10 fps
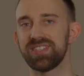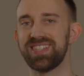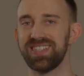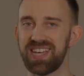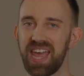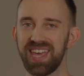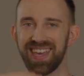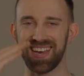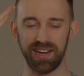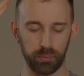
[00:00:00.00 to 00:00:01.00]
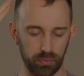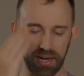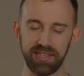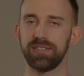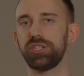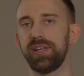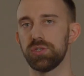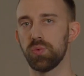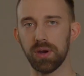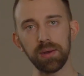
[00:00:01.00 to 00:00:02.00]
Today, cutting right to the
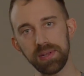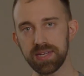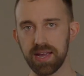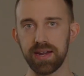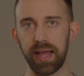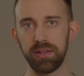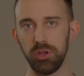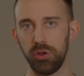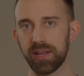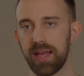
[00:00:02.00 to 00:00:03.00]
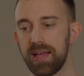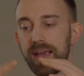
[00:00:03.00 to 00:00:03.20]
chase, we're gonna be taking a look